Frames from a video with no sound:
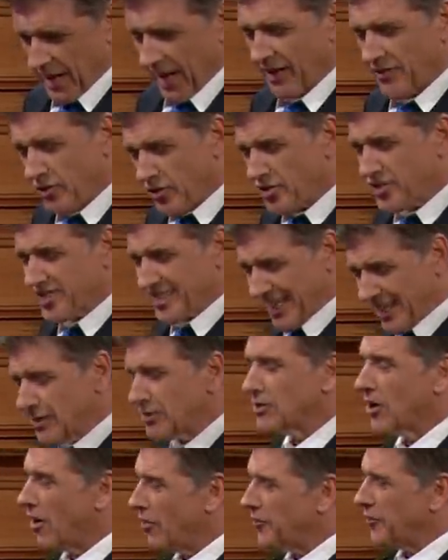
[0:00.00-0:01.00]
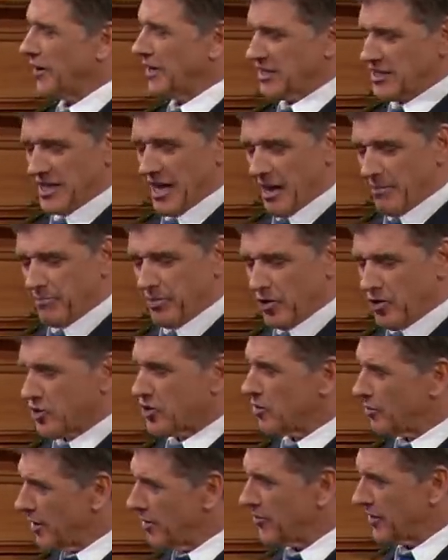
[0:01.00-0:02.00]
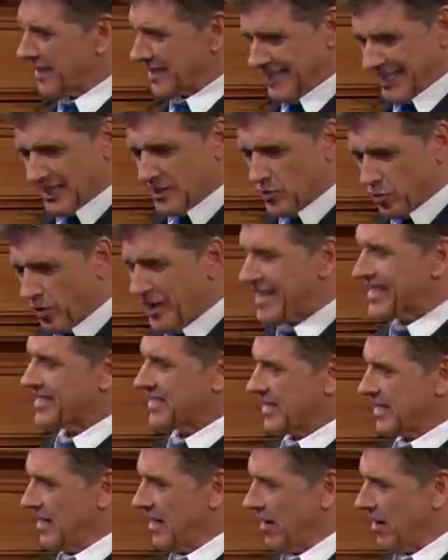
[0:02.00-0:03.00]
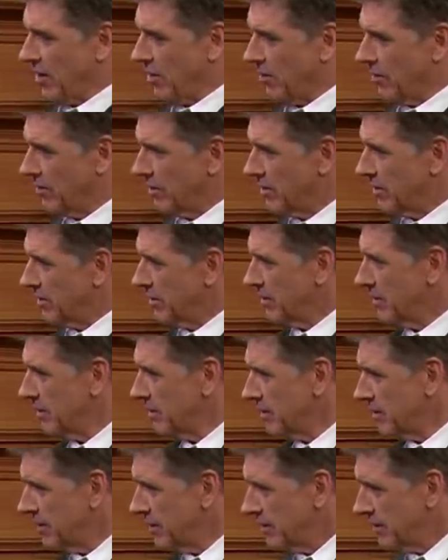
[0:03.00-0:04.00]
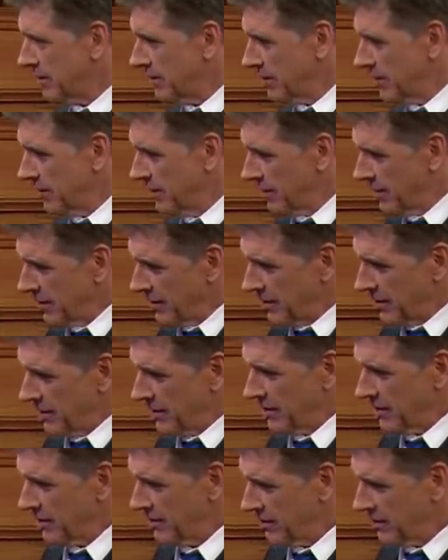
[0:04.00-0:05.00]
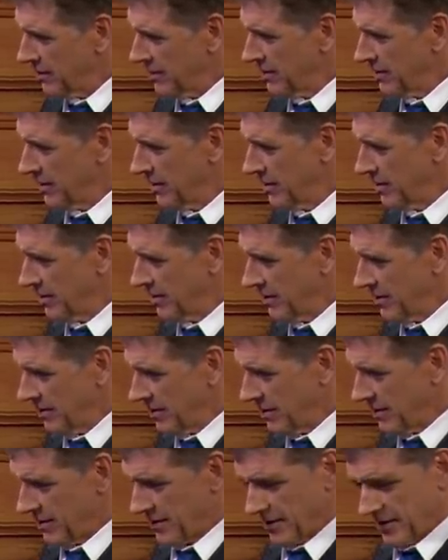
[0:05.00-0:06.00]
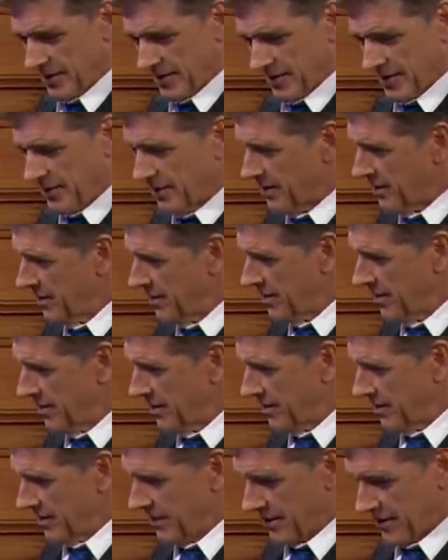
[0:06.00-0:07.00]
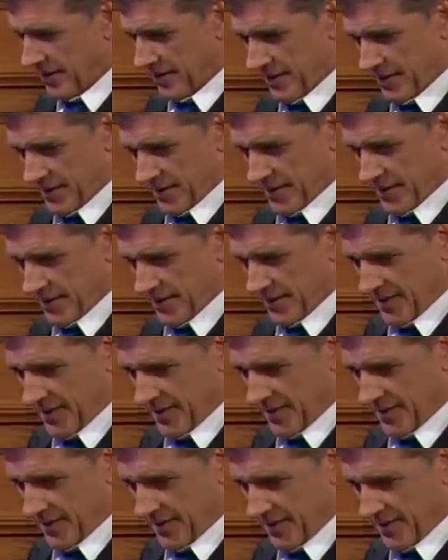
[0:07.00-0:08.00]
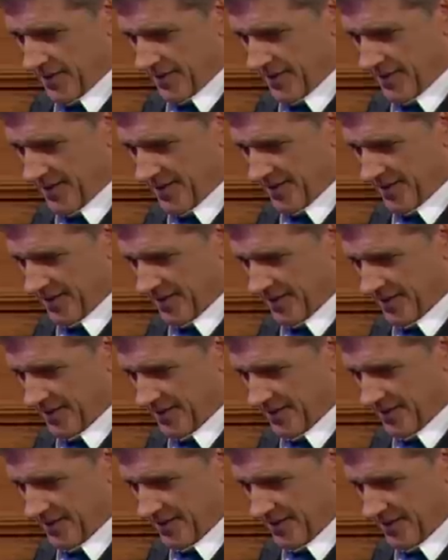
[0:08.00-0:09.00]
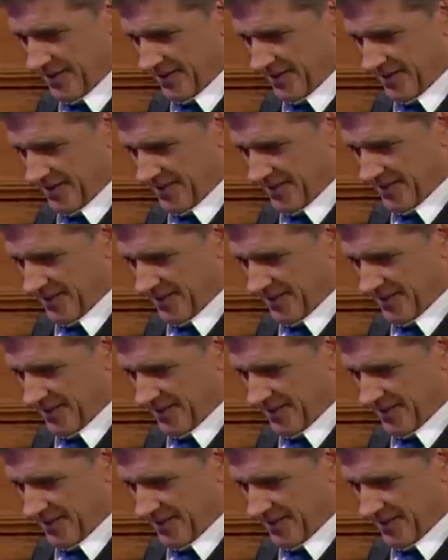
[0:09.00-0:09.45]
Are you still not finished that book? You no. were reading this weeks ago. No, I know. I keep I keep trying to get to the end of it, but I can't find the damn thing.